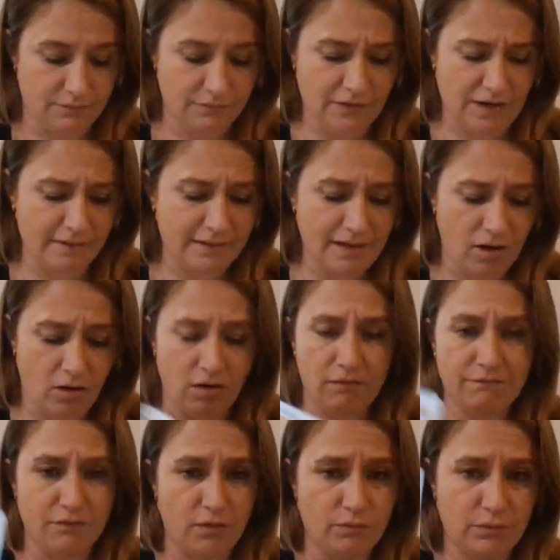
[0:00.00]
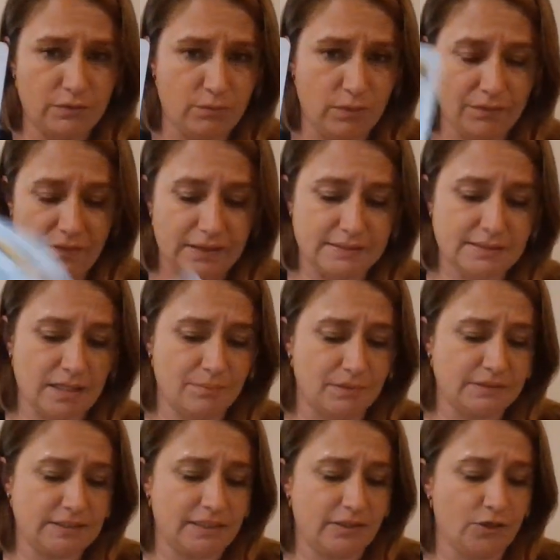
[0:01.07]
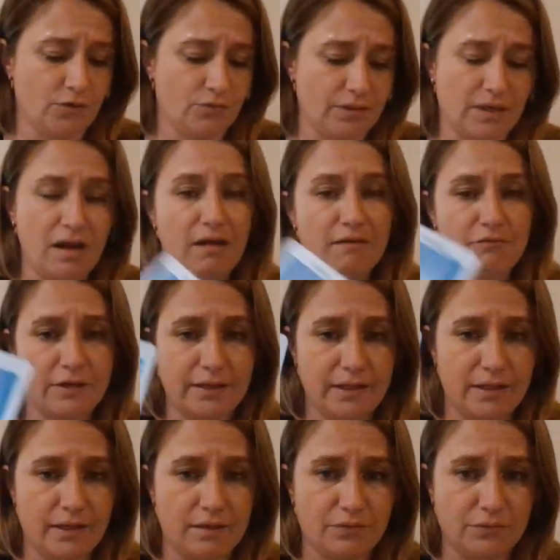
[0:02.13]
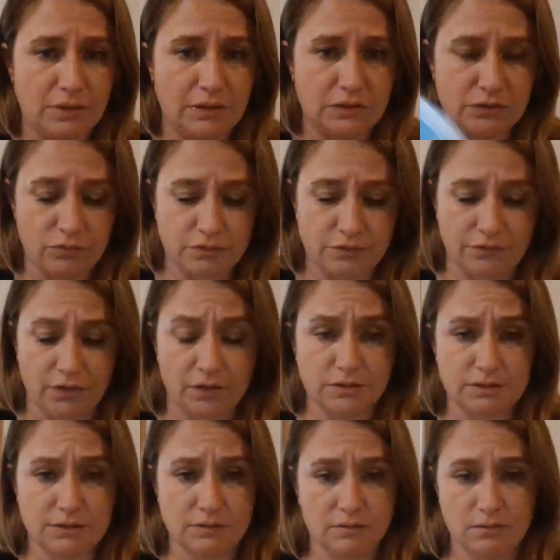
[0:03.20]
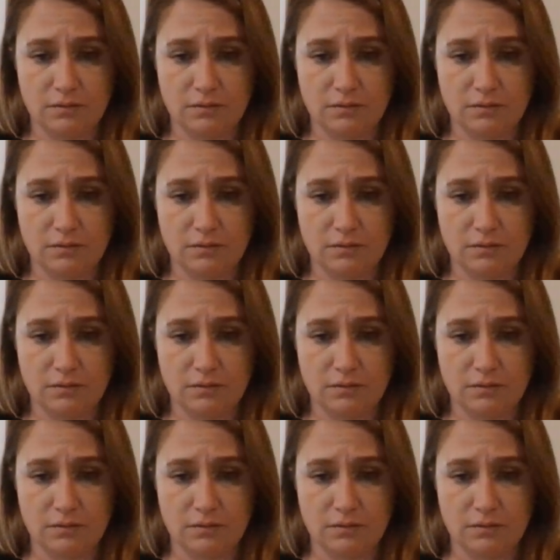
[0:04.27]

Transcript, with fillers: Very hurtful with what they said, but see, you're recovering here. Three of Swords reverse.